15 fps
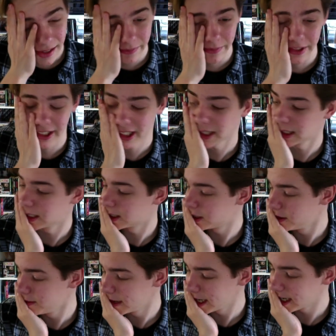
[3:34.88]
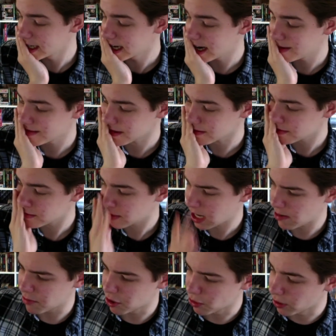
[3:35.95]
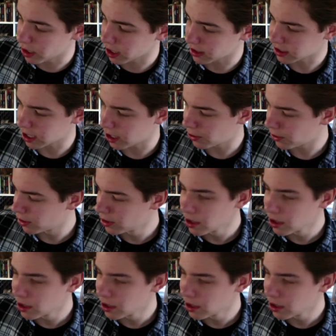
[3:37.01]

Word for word: saying it too many times. I'm annoying as hell.